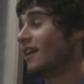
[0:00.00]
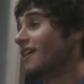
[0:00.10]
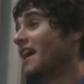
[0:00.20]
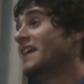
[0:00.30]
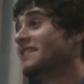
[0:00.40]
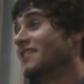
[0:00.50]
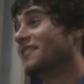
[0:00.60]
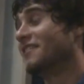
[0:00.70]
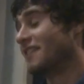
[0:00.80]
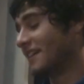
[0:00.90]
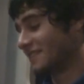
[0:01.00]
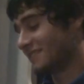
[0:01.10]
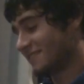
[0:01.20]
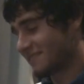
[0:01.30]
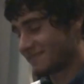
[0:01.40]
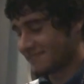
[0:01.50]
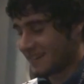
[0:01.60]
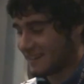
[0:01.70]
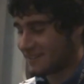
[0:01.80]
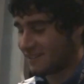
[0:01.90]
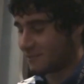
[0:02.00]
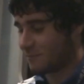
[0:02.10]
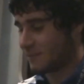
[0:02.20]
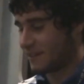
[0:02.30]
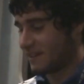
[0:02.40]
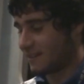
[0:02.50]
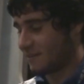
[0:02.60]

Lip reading: No, I don't. I don't, but